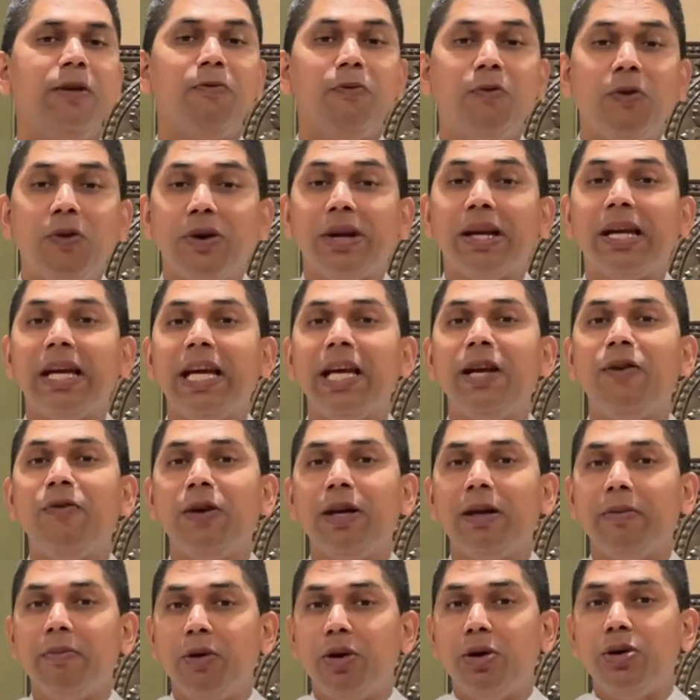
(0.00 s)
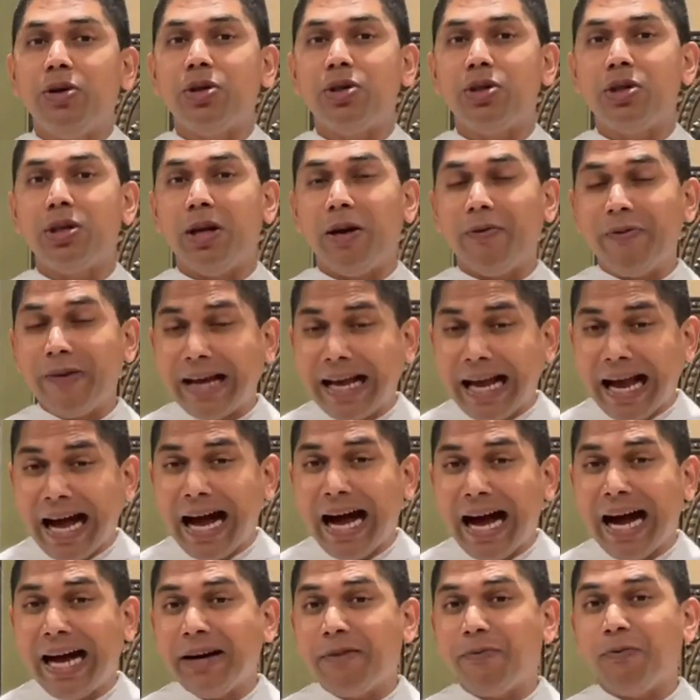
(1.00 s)
forgiving mercy of
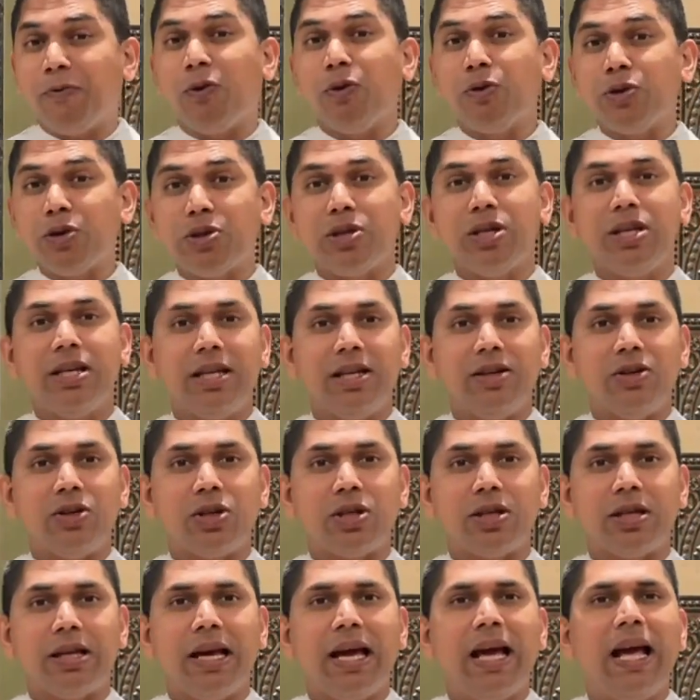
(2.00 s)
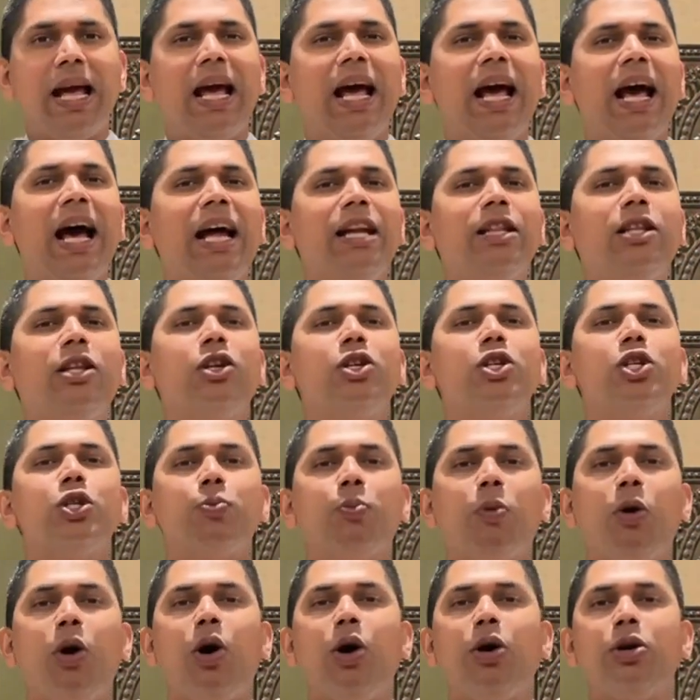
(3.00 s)
God for sinners and the
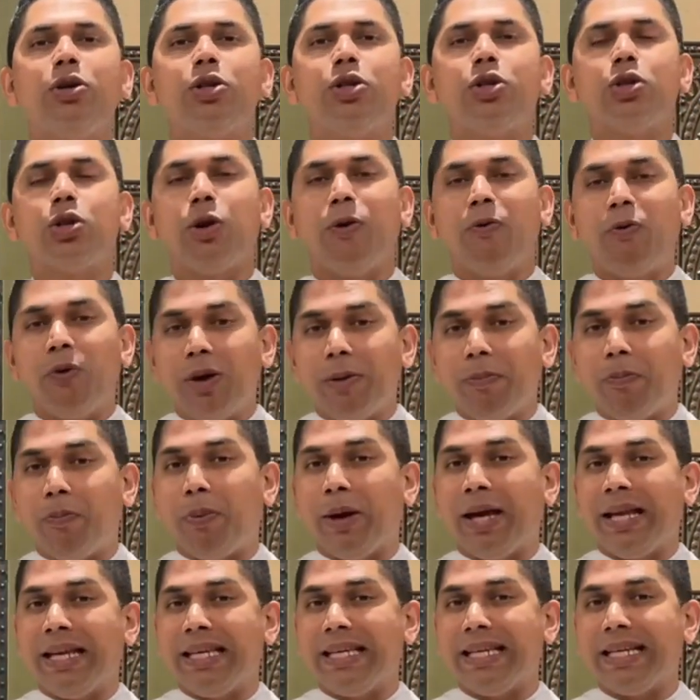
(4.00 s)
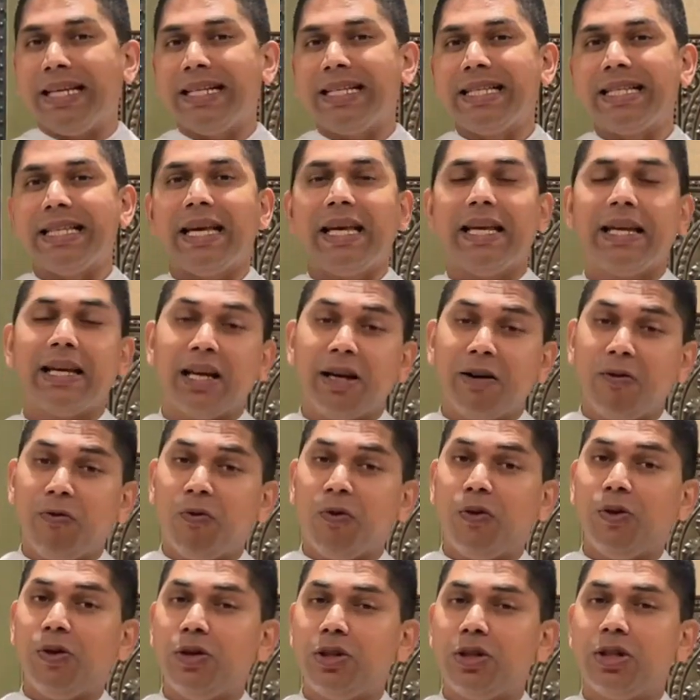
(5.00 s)
response of repentance and
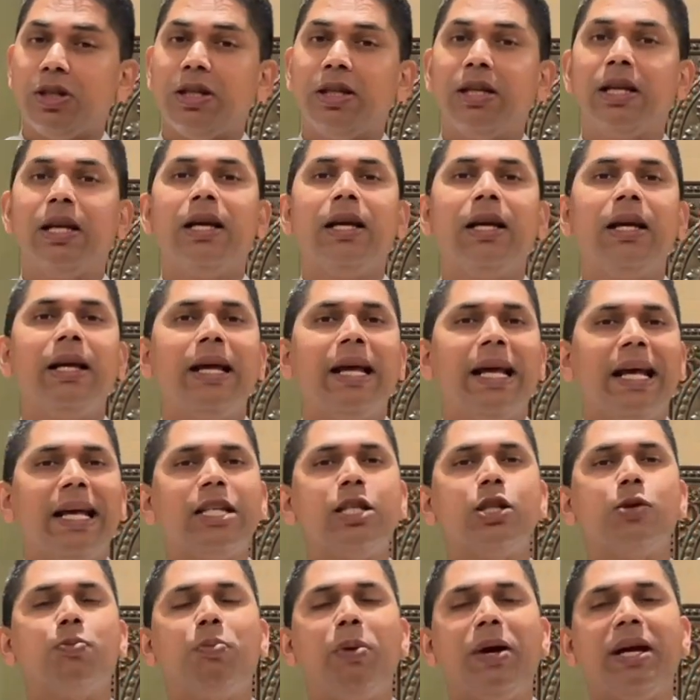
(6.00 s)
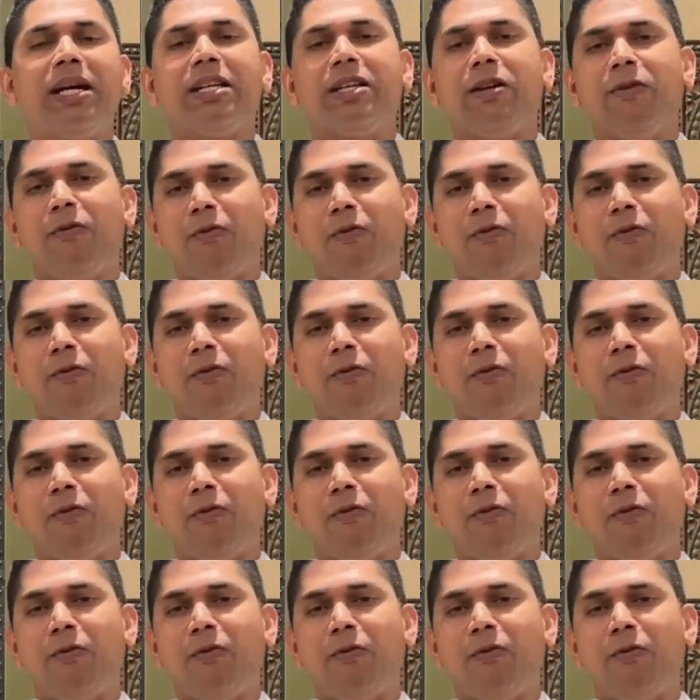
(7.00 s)
conversion expected